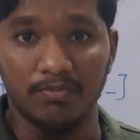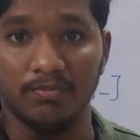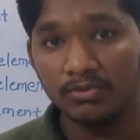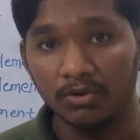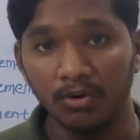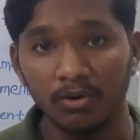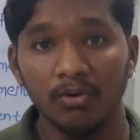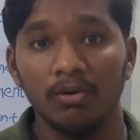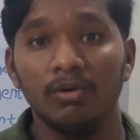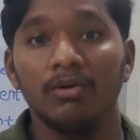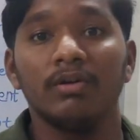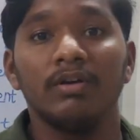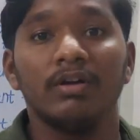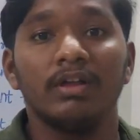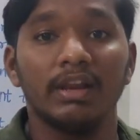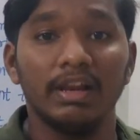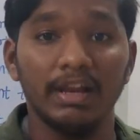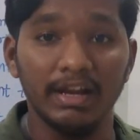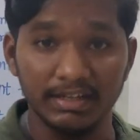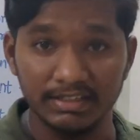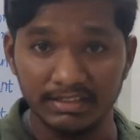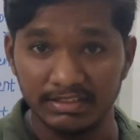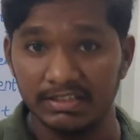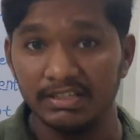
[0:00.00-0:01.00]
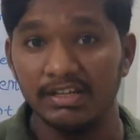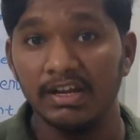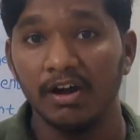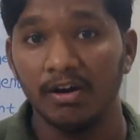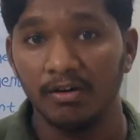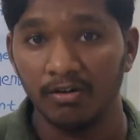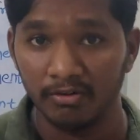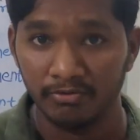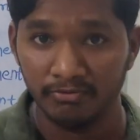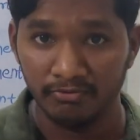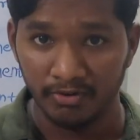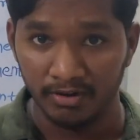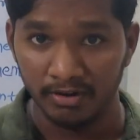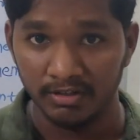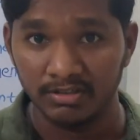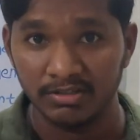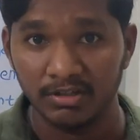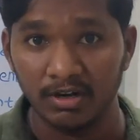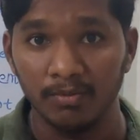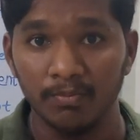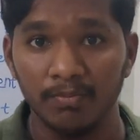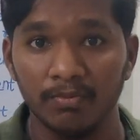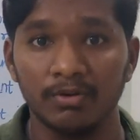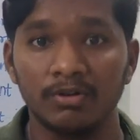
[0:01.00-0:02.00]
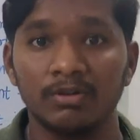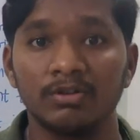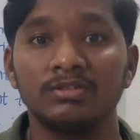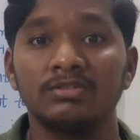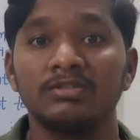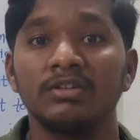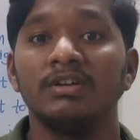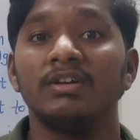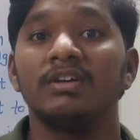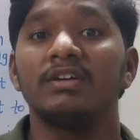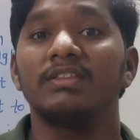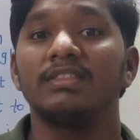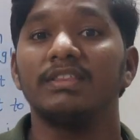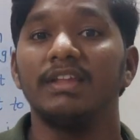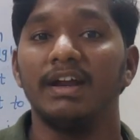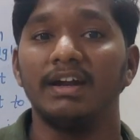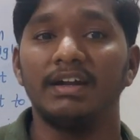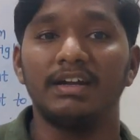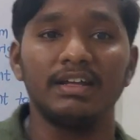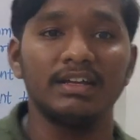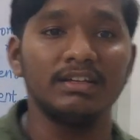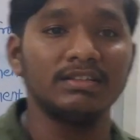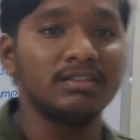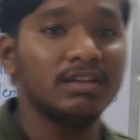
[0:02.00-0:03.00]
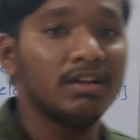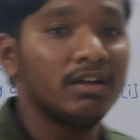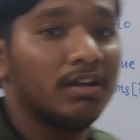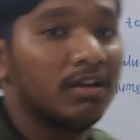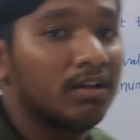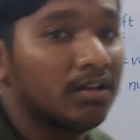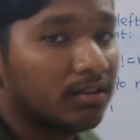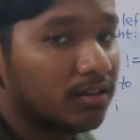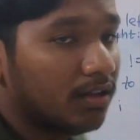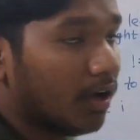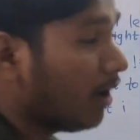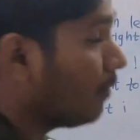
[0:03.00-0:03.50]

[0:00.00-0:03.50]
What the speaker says: So let's see our first approach, that is the